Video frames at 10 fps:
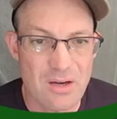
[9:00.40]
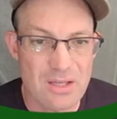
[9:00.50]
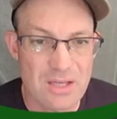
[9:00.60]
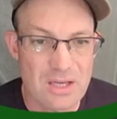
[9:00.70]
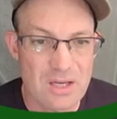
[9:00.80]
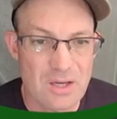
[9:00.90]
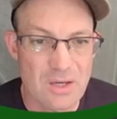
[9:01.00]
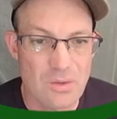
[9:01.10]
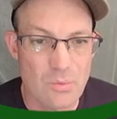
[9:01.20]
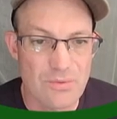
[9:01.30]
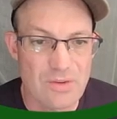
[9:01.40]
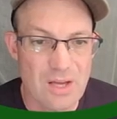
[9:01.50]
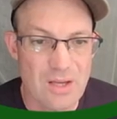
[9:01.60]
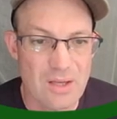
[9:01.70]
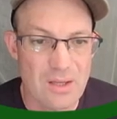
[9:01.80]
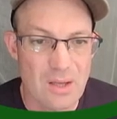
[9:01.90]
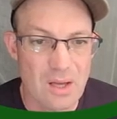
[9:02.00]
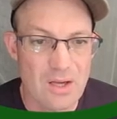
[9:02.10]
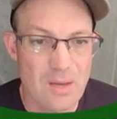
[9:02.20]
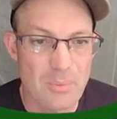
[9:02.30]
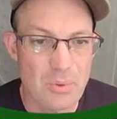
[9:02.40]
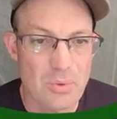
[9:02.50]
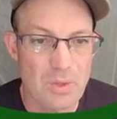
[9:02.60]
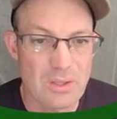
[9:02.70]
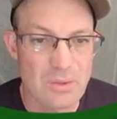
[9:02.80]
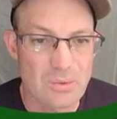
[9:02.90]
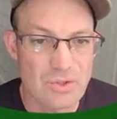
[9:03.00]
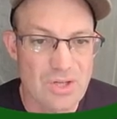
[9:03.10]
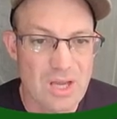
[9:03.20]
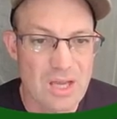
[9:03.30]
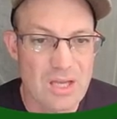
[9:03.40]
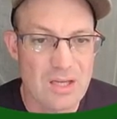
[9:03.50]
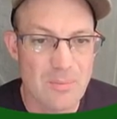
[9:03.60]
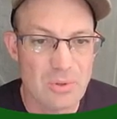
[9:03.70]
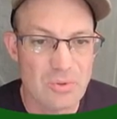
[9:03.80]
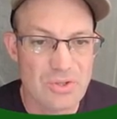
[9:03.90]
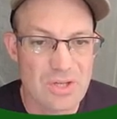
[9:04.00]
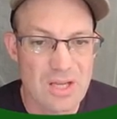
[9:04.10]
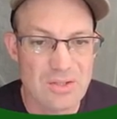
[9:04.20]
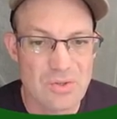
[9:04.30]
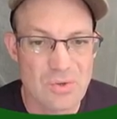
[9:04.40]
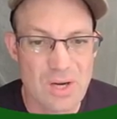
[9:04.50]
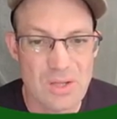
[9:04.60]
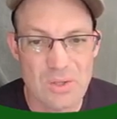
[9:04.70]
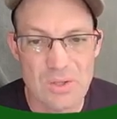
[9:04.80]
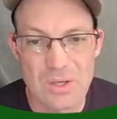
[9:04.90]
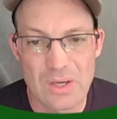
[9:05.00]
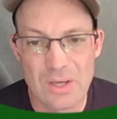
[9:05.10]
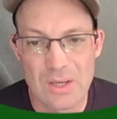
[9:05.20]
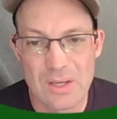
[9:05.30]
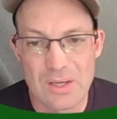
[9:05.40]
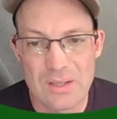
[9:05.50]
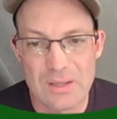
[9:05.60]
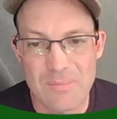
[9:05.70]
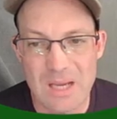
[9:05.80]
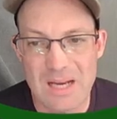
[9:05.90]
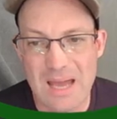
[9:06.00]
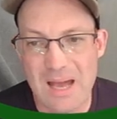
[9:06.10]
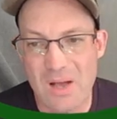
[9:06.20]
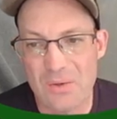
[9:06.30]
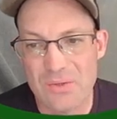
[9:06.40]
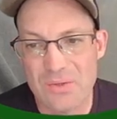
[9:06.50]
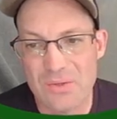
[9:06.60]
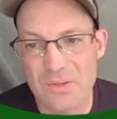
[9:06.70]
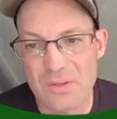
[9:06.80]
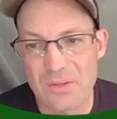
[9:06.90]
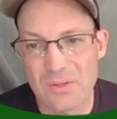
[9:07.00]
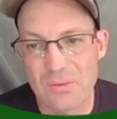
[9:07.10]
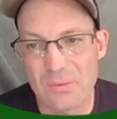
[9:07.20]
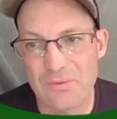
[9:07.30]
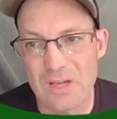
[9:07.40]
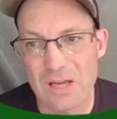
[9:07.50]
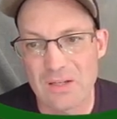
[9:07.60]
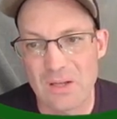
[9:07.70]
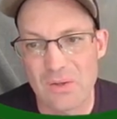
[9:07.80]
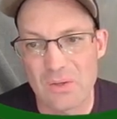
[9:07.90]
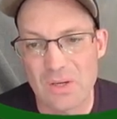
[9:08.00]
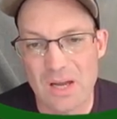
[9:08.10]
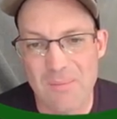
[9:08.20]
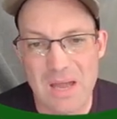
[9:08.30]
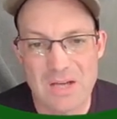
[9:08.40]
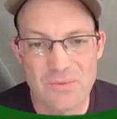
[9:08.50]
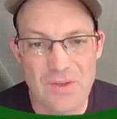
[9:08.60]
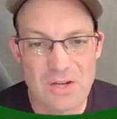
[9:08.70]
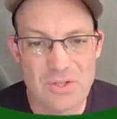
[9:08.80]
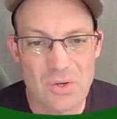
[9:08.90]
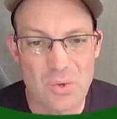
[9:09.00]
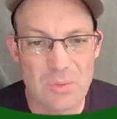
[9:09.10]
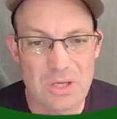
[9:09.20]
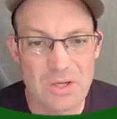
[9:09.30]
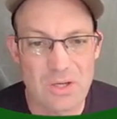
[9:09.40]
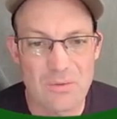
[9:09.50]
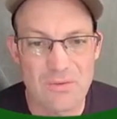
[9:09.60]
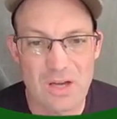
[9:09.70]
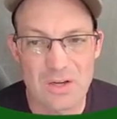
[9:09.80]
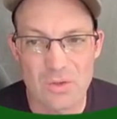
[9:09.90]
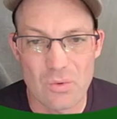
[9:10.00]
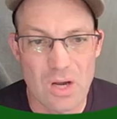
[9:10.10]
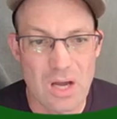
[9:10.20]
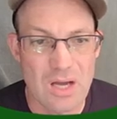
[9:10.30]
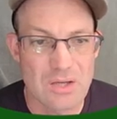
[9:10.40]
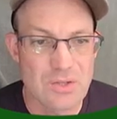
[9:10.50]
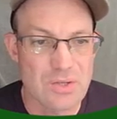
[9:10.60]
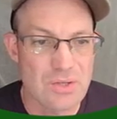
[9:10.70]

here. We've got a, a couple, a little shed, a couple little sheds, a trailer, the main house. We've got another kind of manufactured home here. We've got a garage.